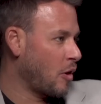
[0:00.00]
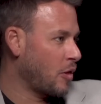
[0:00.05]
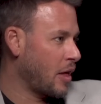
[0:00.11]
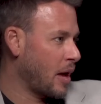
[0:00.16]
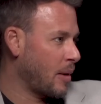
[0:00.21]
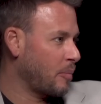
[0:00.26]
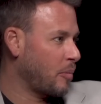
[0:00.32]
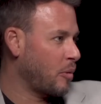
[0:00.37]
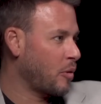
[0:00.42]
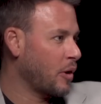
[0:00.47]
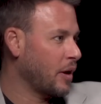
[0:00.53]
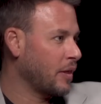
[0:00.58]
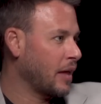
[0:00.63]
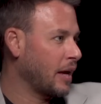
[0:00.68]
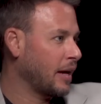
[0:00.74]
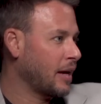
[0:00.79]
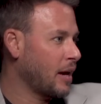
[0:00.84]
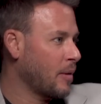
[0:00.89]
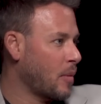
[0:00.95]
On that point,
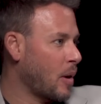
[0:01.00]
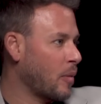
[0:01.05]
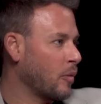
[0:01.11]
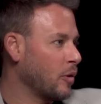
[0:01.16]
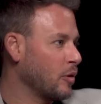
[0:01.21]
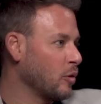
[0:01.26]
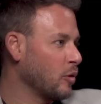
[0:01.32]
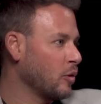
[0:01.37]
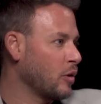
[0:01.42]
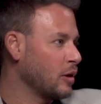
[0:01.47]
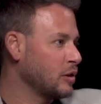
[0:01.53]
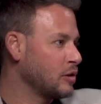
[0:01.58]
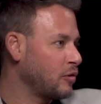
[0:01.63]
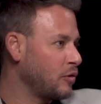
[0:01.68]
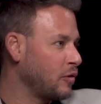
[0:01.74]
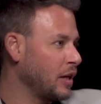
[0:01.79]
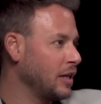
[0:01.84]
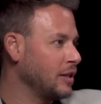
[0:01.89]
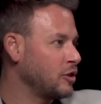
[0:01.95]
they come up with all those
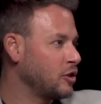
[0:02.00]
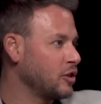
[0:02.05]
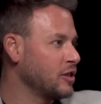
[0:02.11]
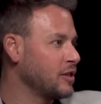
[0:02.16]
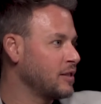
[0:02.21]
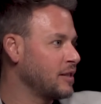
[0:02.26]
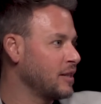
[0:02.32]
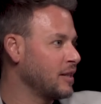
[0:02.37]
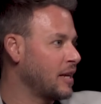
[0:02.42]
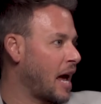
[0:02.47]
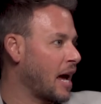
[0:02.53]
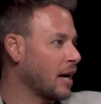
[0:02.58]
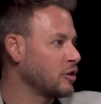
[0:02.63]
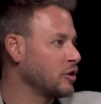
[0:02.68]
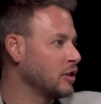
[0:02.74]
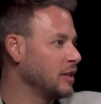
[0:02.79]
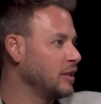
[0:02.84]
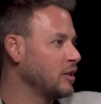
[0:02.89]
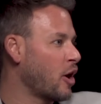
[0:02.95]
features that
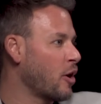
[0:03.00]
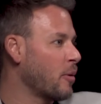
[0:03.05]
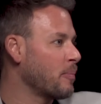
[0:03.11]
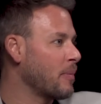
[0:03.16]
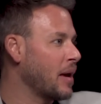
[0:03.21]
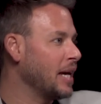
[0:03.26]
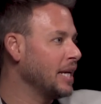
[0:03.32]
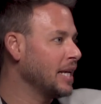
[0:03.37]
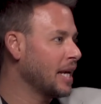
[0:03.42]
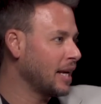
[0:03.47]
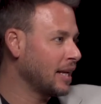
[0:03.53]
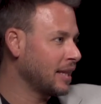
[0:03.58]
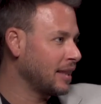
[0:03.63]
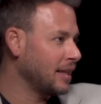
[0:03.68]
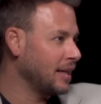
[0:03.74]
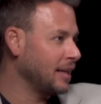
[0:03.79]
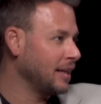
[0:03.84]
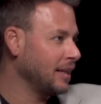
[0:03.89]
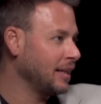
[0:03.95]
actually don't mean anything.